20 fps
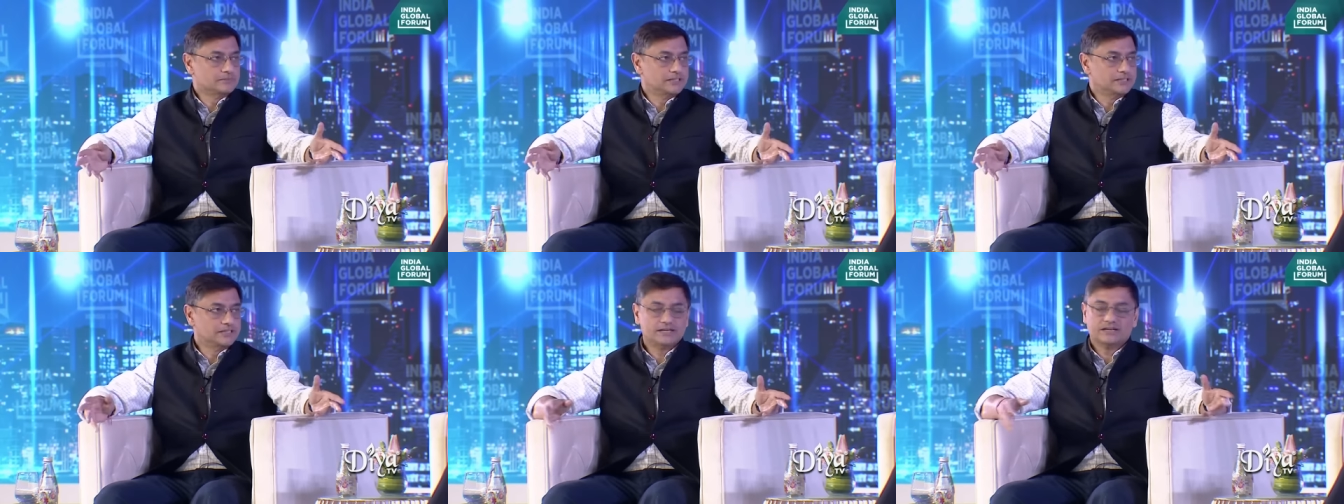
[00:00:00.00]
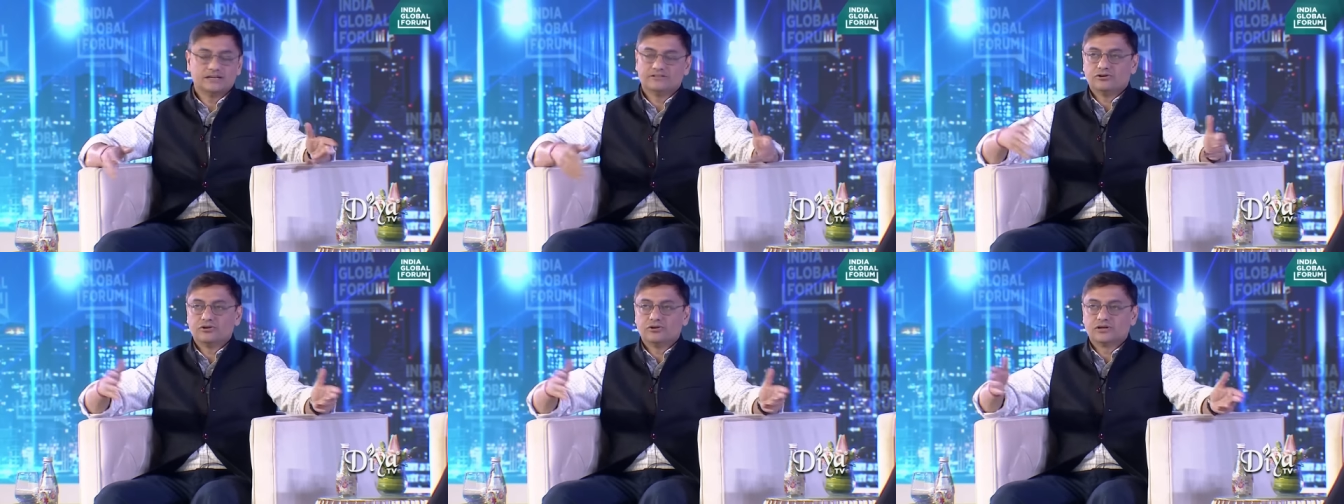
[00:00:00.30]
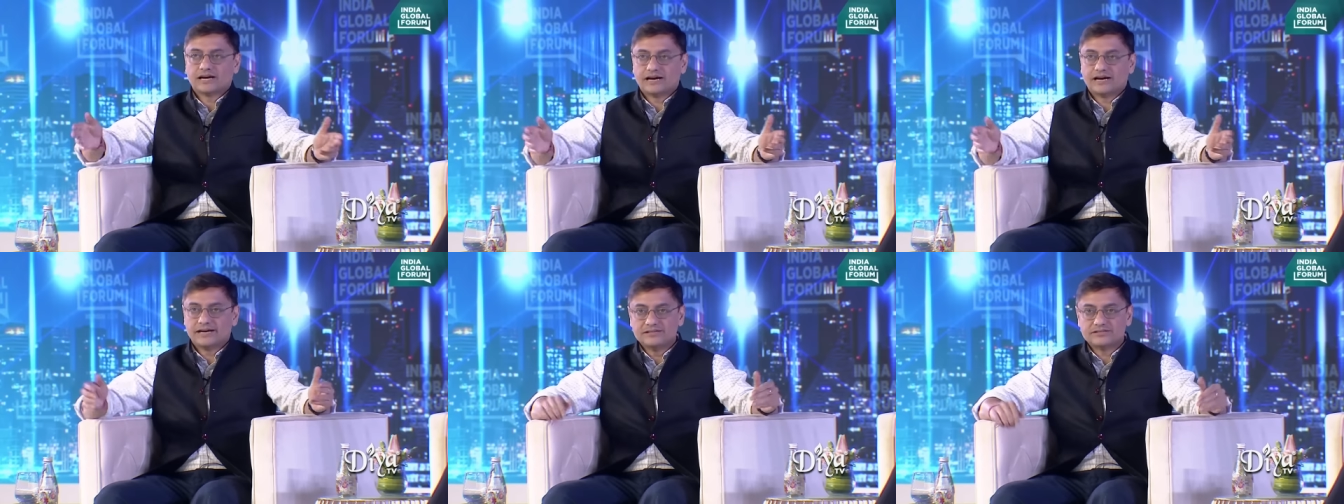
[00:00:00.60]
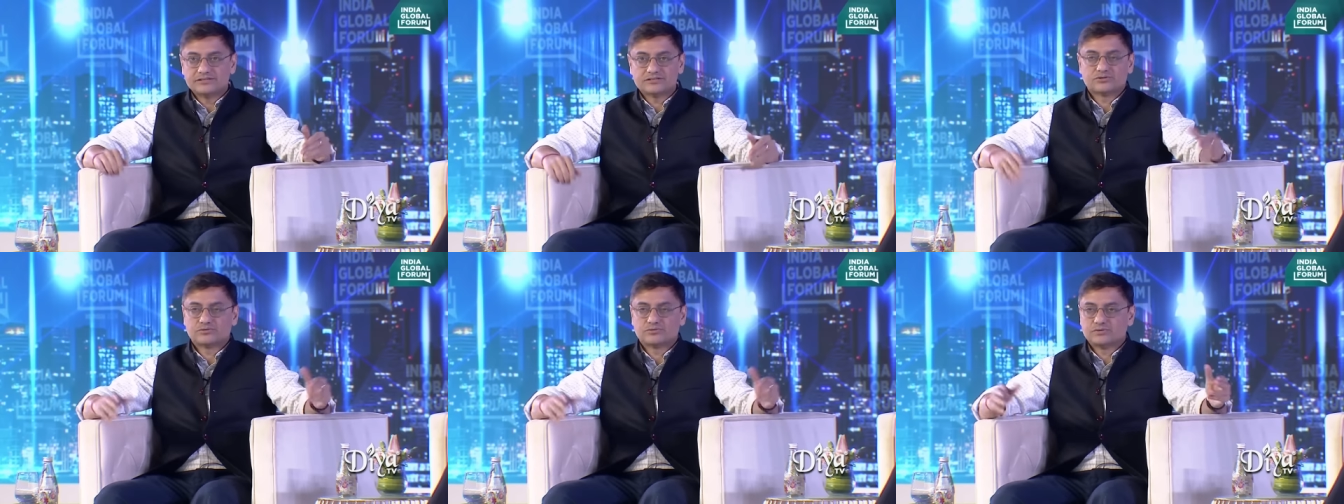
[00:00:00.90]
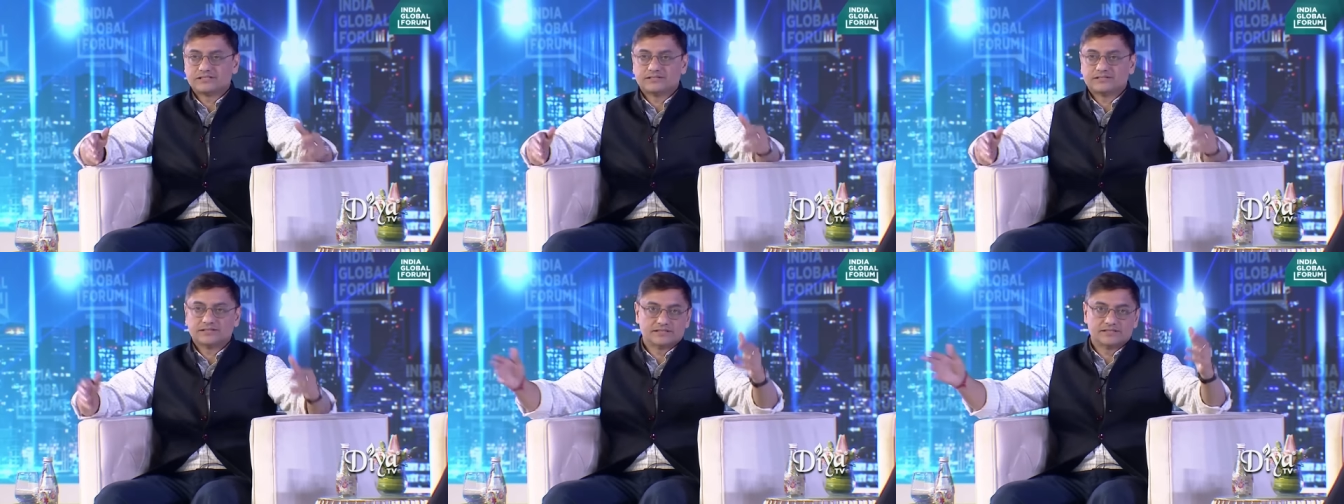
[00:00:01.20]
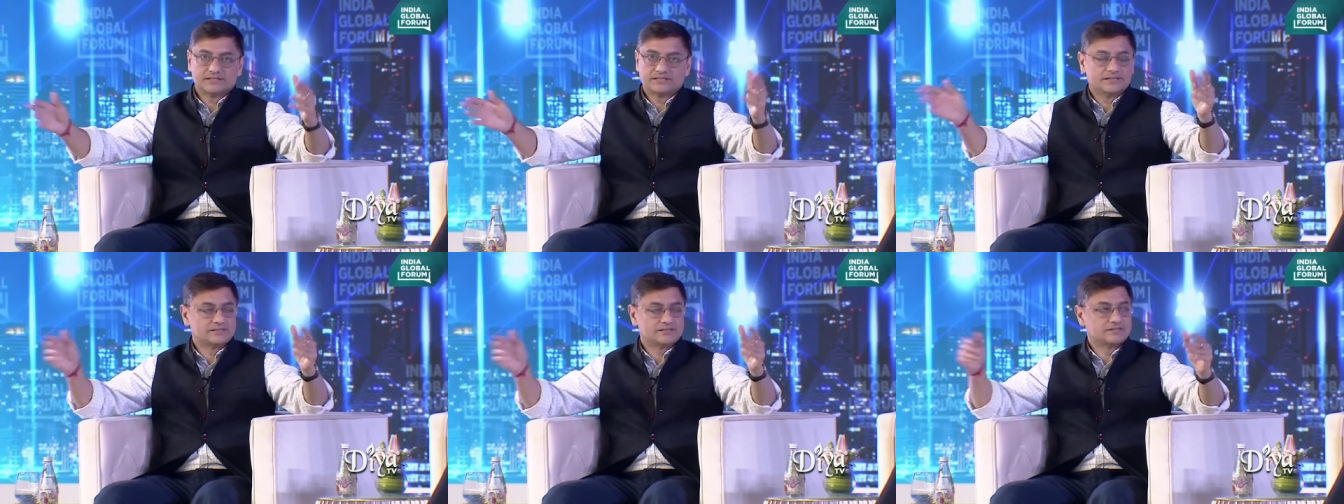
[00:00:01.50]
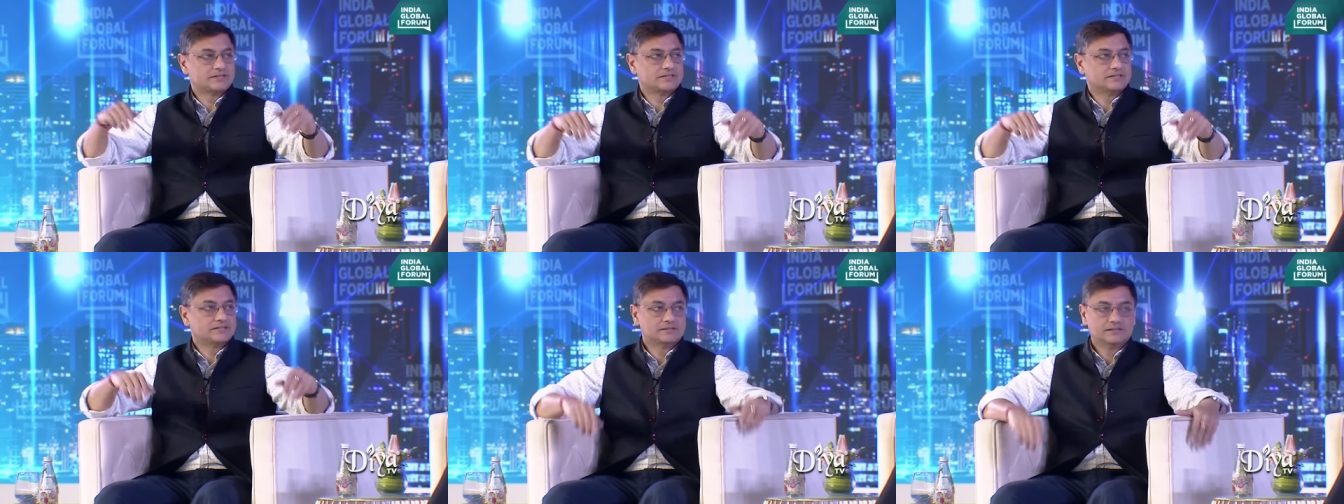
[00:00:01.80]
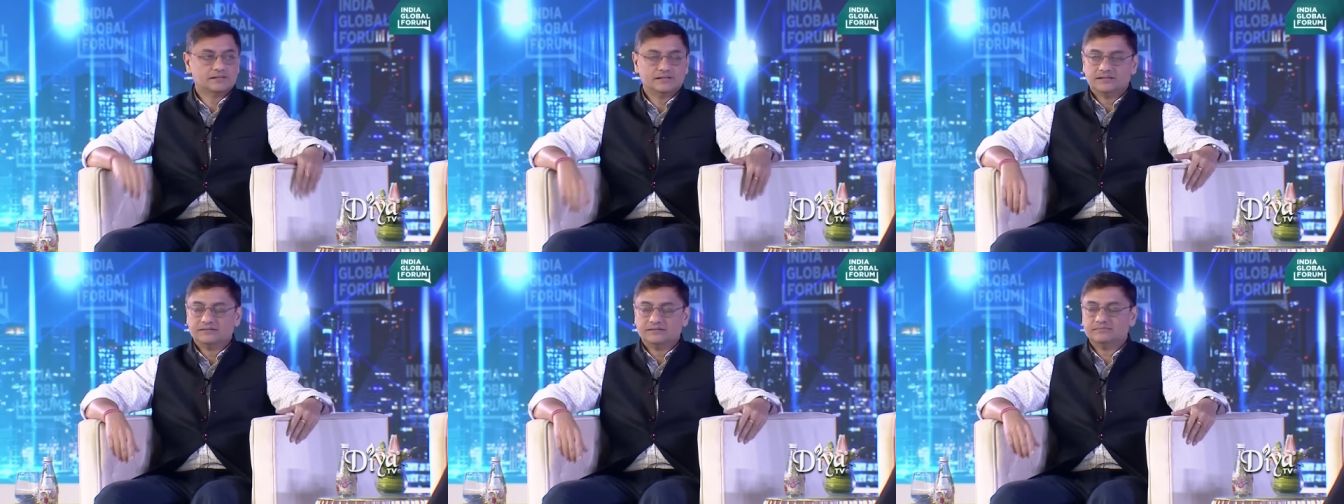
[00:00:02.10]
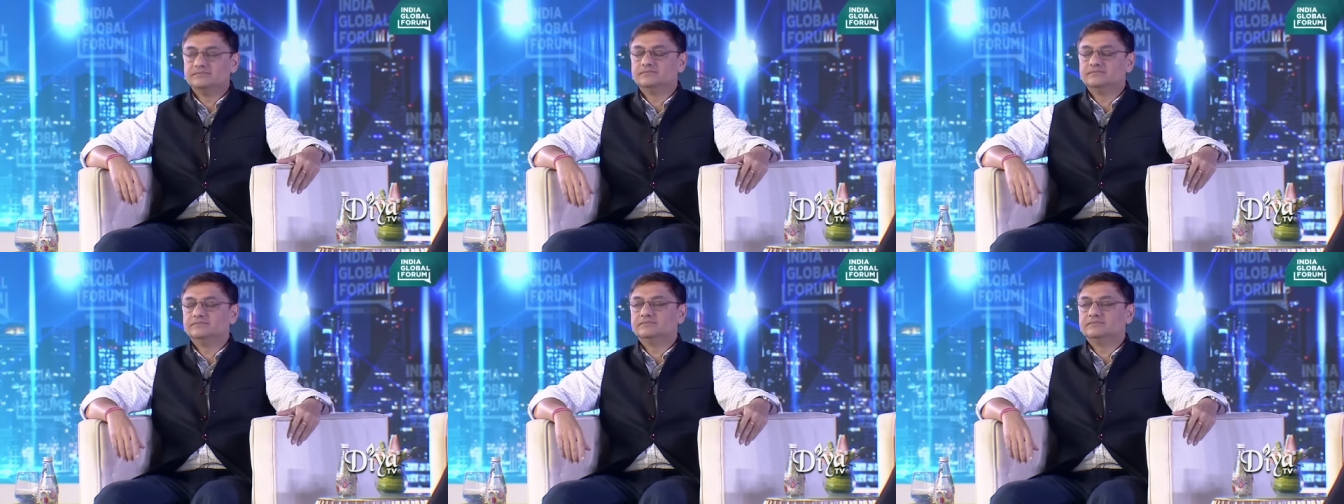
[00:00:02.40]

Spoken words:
media of all kinds, Twitter, etc.